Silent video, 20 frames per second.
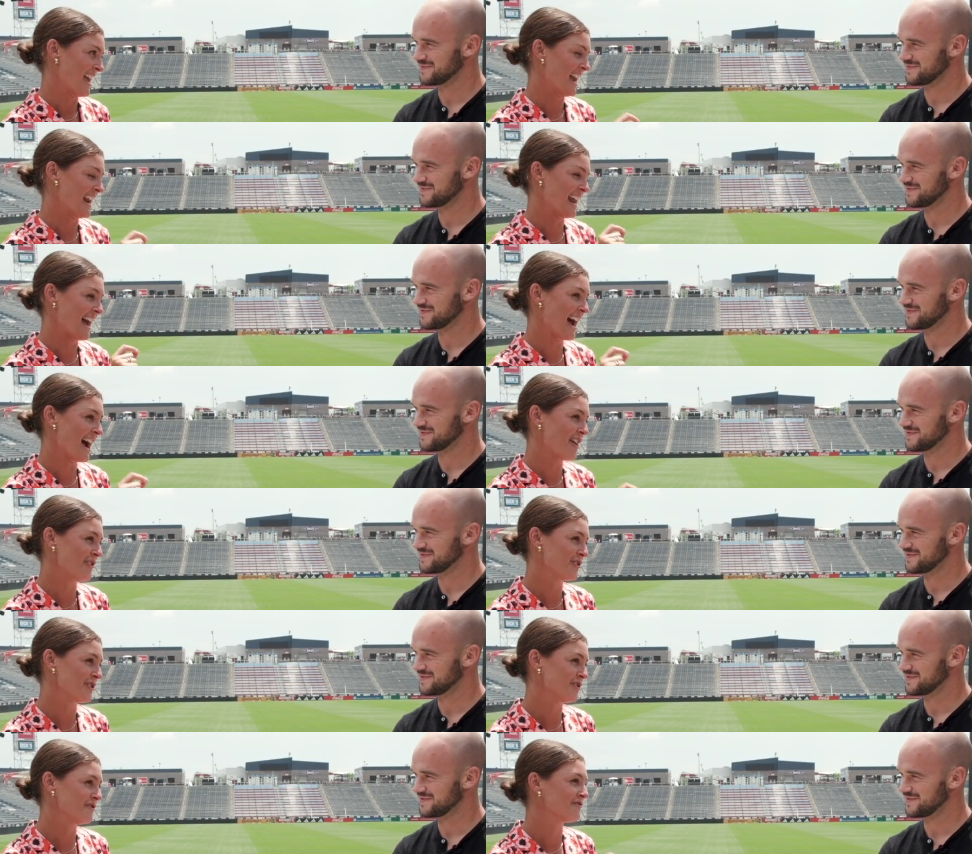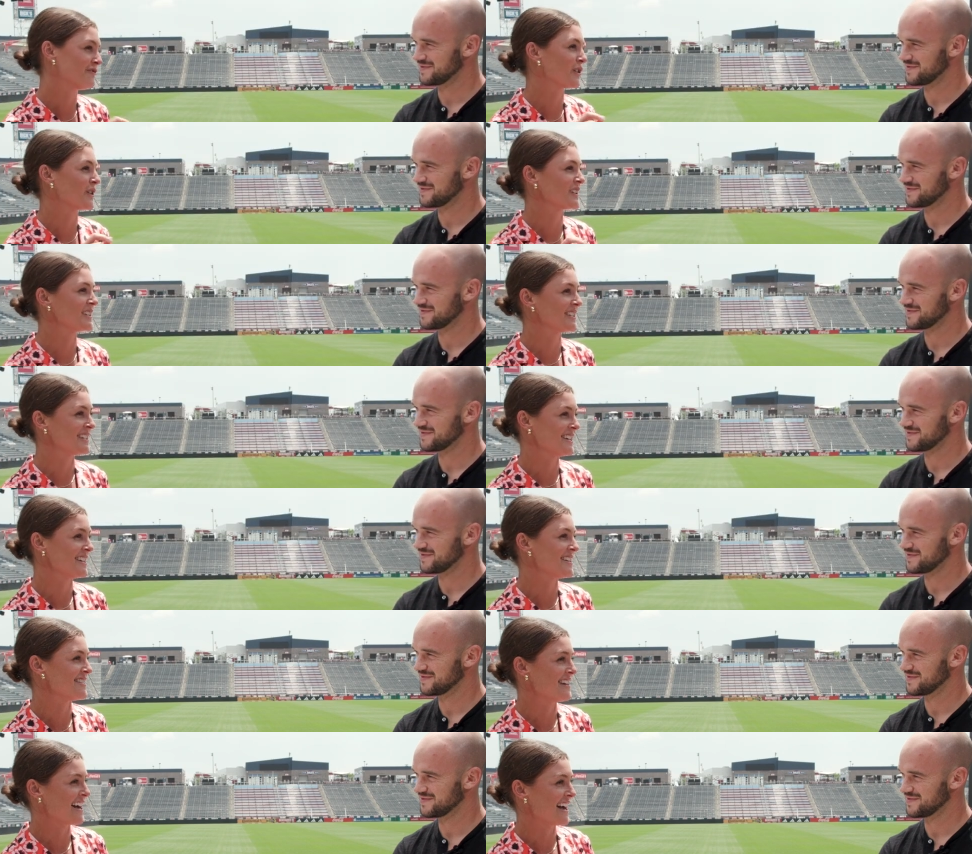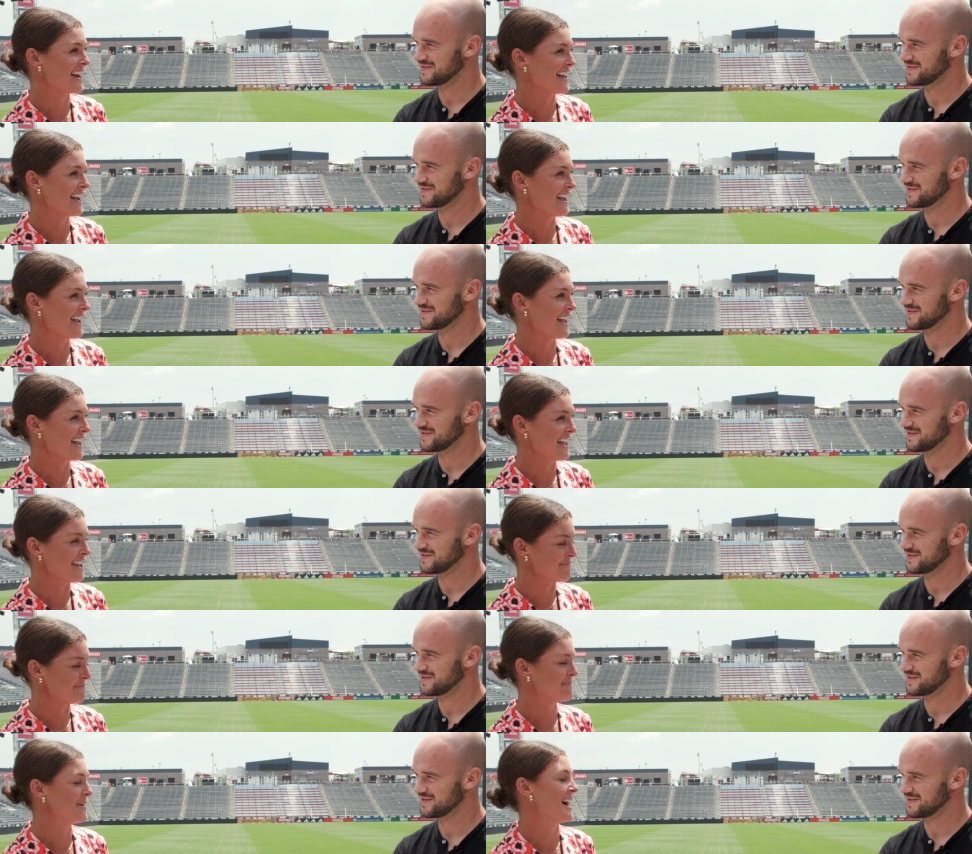Speaker 1: and how do you foresee that
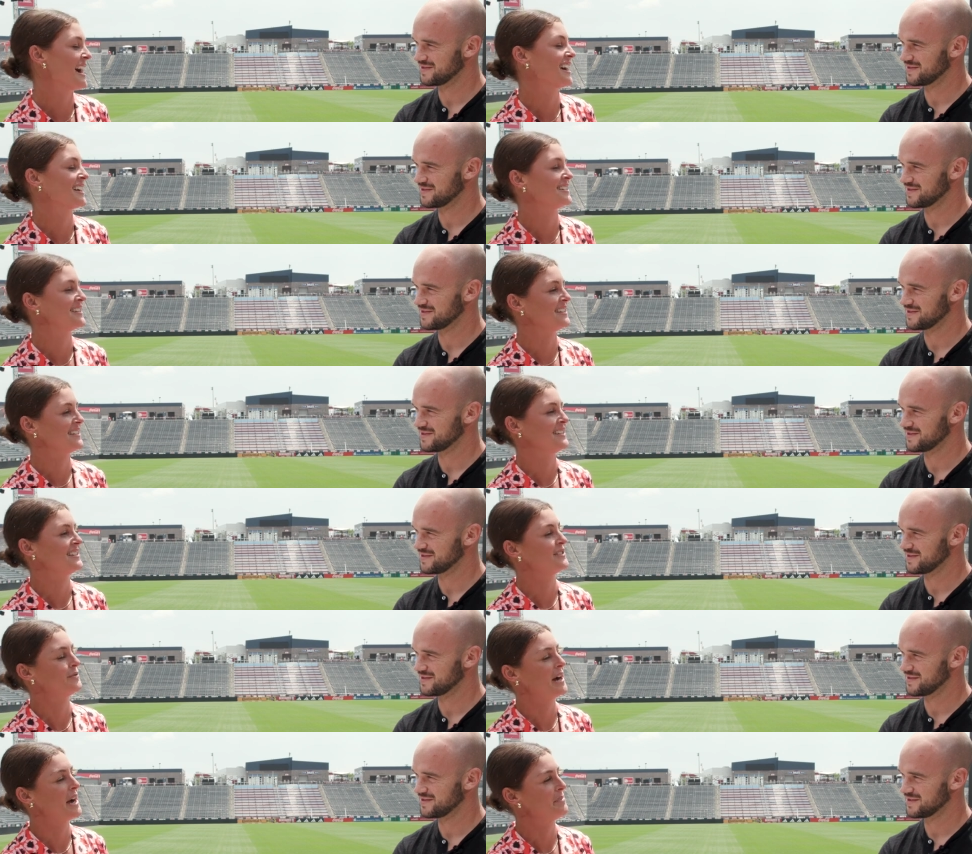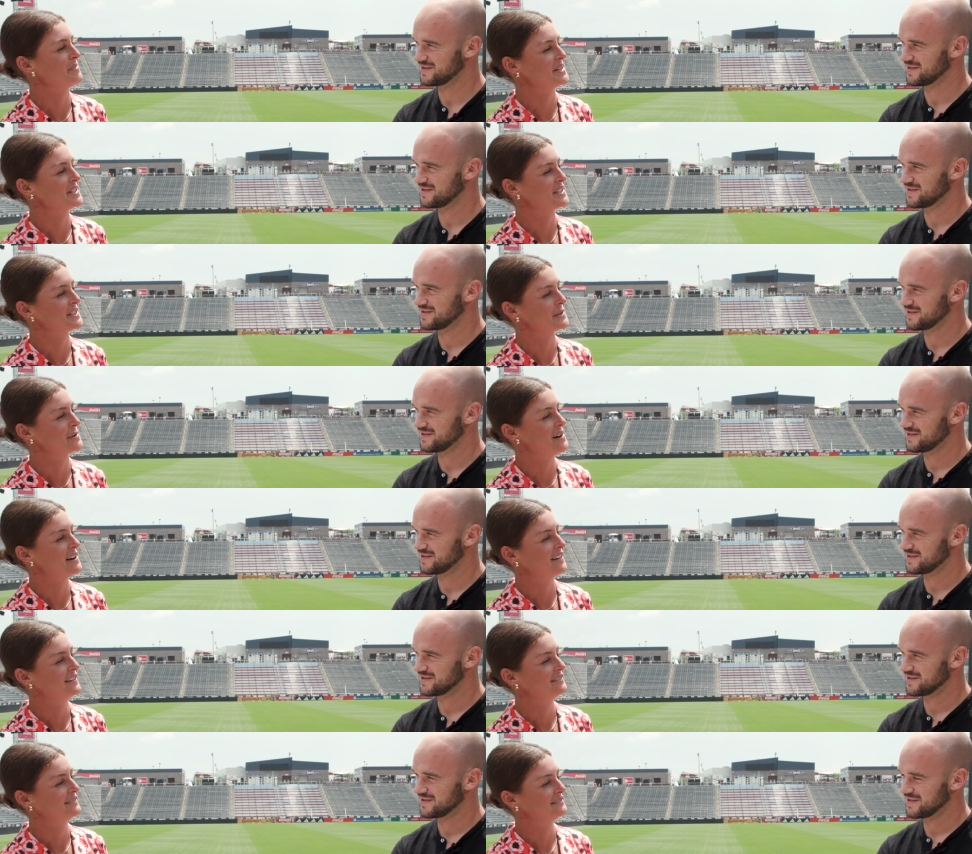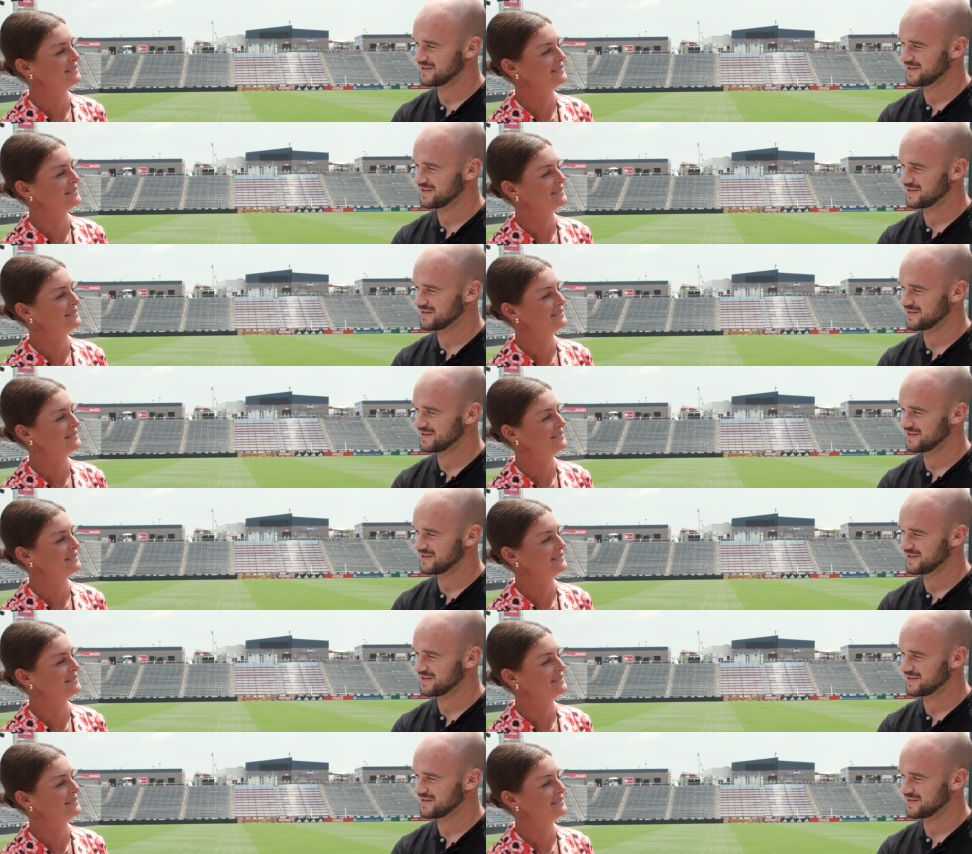impacting this Rapids squad?